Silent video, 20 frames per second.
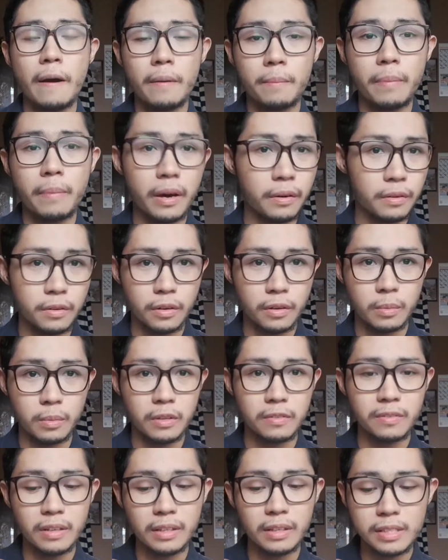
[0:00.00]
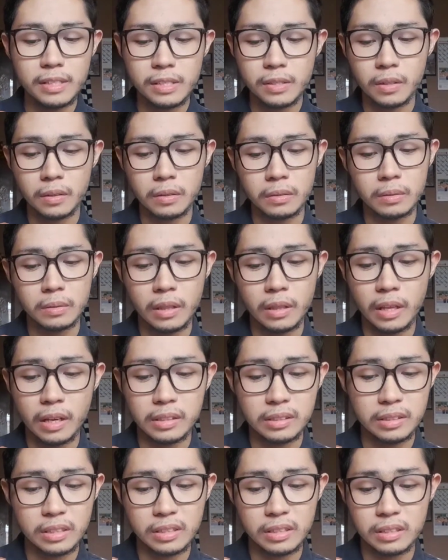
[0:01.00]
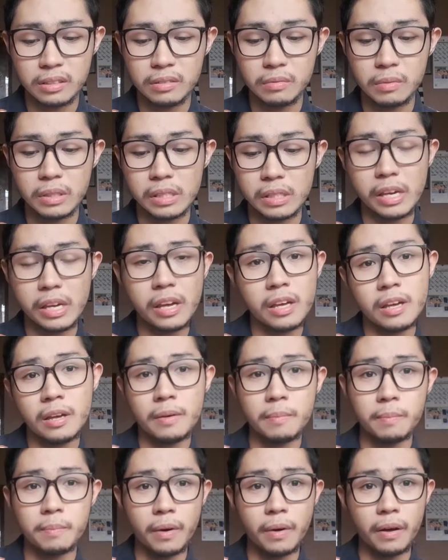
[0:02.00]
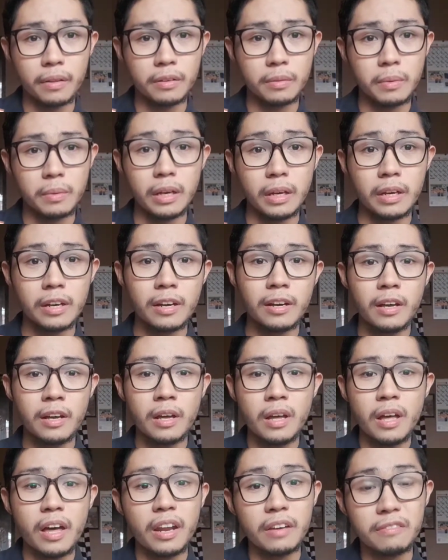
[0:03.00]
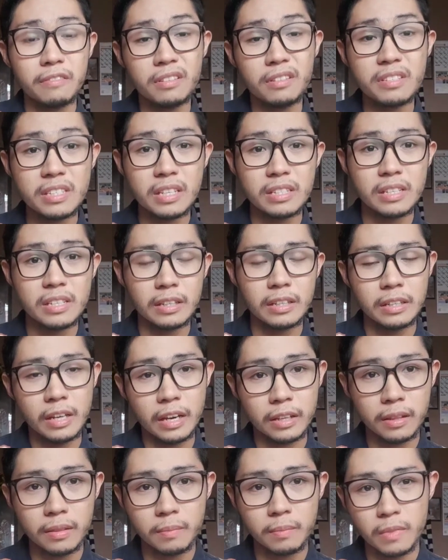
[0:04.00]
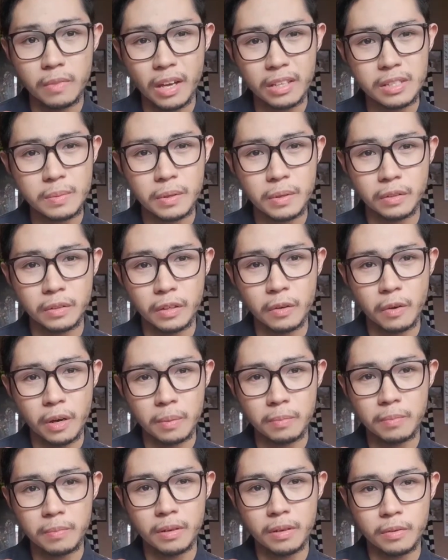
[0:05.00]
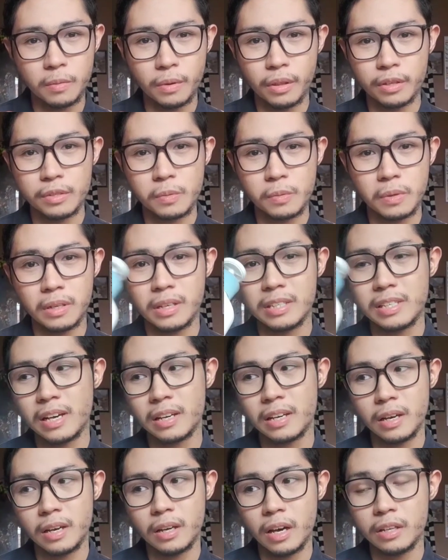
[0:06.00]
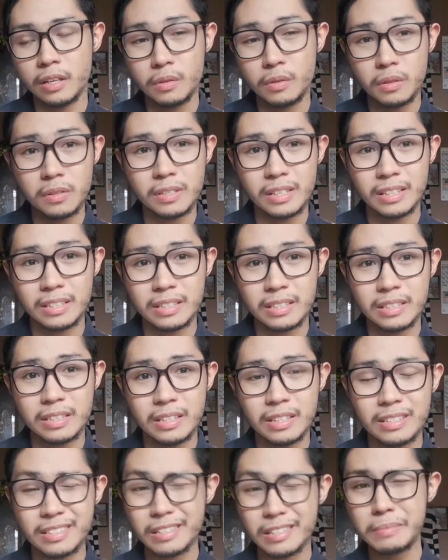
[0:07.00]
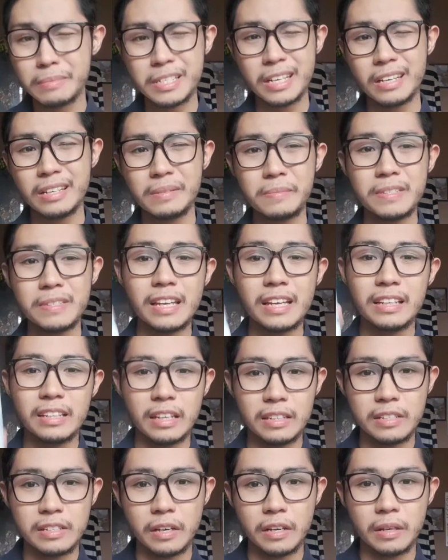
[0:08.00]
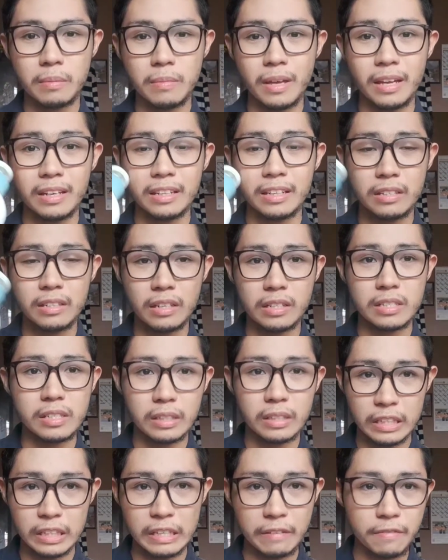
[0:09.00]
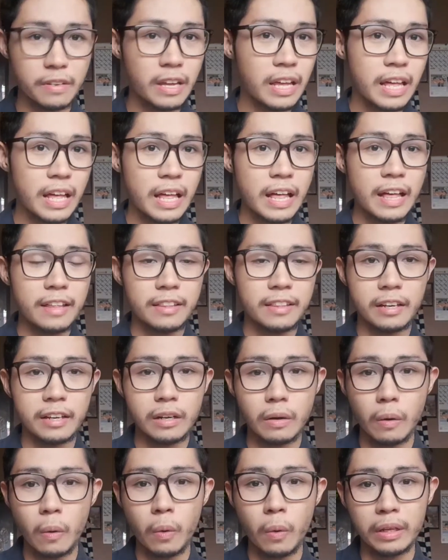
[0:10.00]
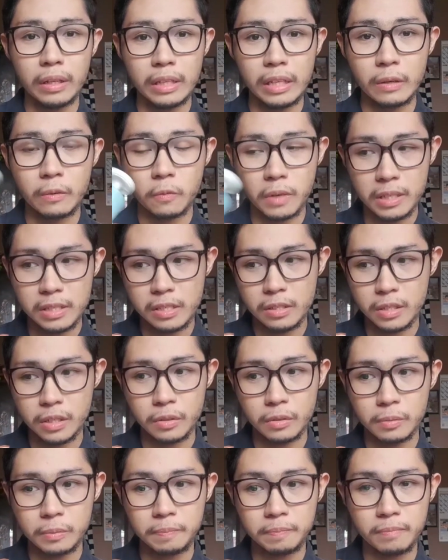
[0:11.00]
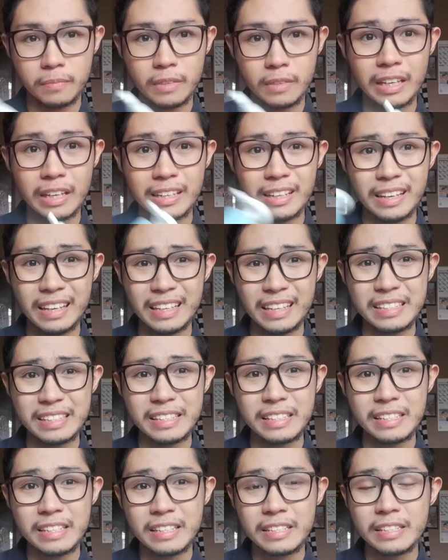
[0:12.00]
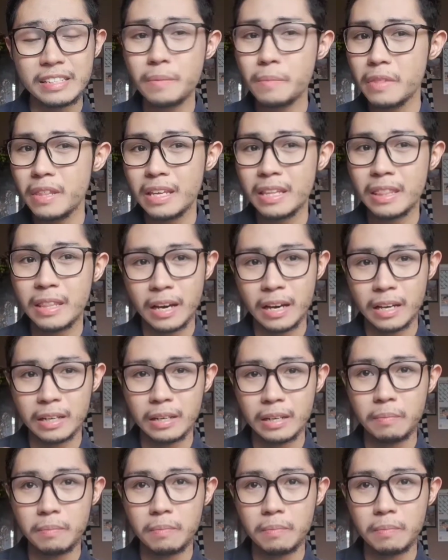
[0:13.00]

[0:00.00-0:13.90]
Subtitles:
powder on my face, so that doesn't really bother me. And I've used this at night, and that's my only gripe with this one, is that I do use this sometimes at nighttime, and it does leave that oily residue. It is something that